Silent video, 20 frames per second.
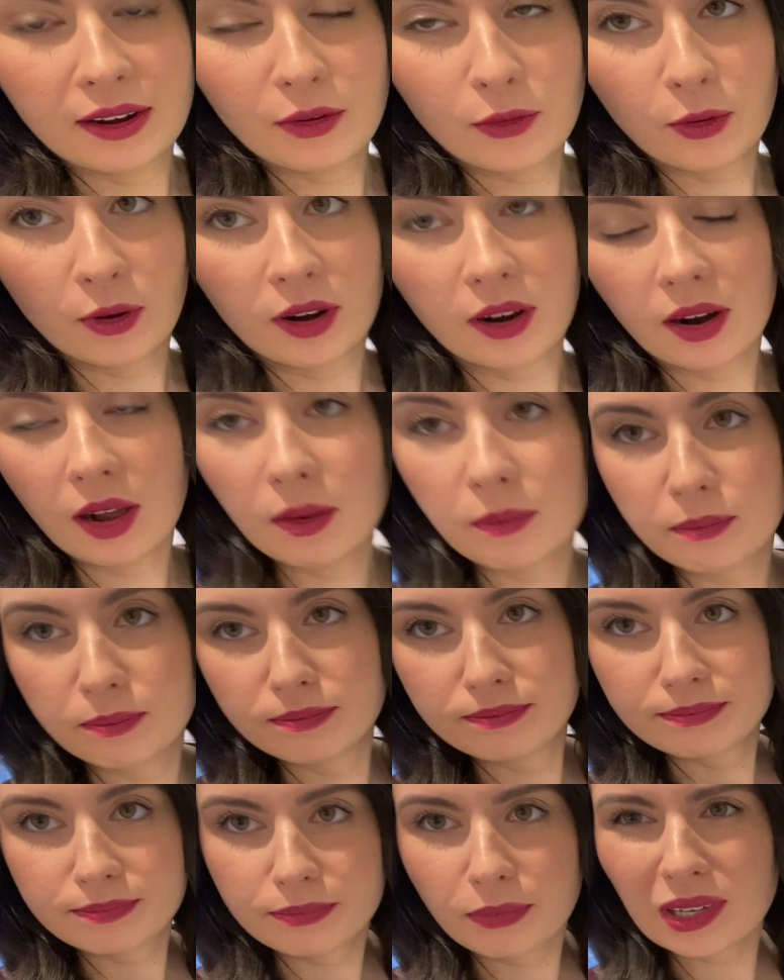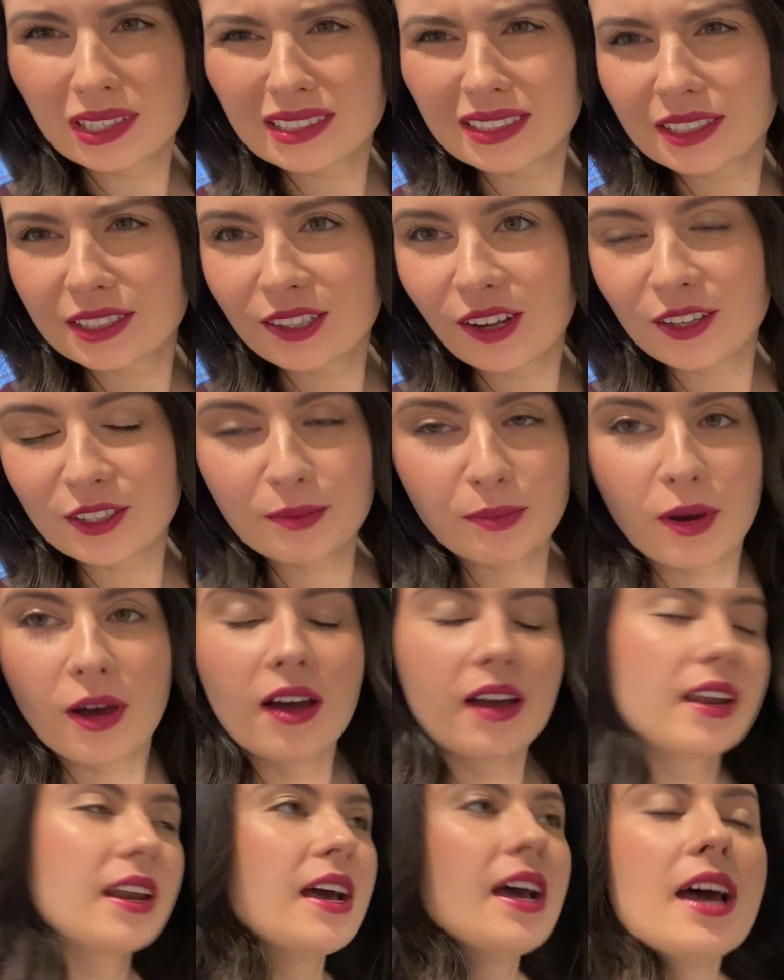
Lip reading: or a, what's this called, a pot?